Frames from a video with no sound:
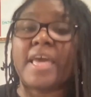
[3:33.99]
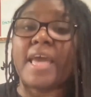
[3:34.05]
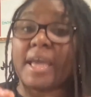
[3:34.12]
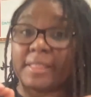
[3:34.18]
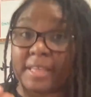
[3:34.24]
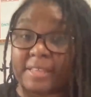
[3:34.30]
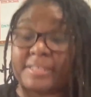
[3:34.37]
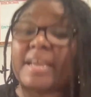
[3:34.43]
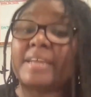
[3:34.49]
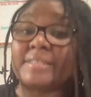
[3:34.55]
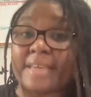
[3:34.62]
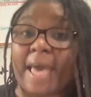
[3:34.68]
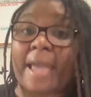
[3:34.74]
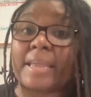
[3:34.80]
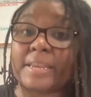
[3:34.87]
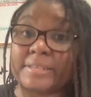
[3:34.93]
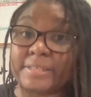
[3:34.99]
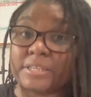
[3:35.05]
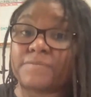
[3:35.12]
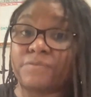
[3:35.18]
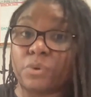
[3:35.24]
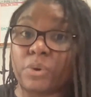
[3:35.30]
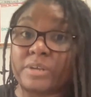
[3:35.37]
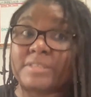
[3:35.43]
And that antagonistic
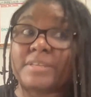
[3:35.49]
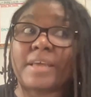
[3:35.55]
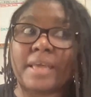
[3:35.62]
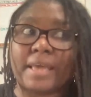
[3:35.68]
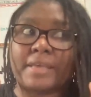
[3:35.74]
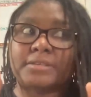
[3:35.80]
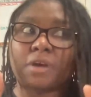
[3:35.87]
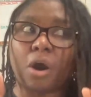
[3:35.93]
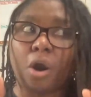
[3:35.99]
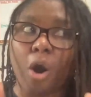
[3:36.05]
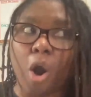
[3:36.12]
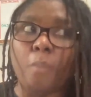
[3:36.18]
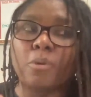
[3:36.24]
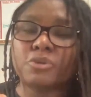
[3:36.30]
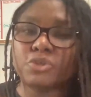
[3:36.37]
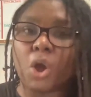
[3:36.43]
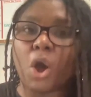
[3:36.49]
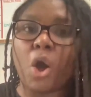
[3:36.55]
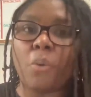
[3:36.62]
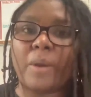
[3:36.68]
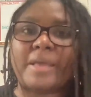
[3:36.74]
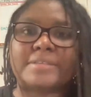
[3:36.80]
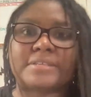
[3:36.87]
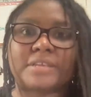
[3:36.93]
force is almost
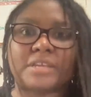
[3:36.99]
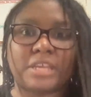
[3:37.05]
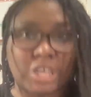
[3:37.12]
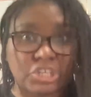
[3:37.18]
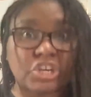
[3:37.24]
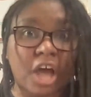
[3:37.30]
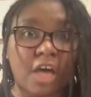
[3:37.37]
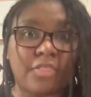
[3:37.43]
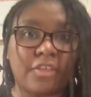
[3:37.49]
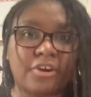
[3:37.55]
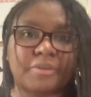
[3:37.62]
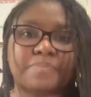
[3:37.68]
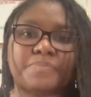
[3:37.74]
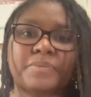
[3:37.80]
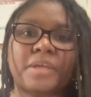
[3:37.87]
always each other.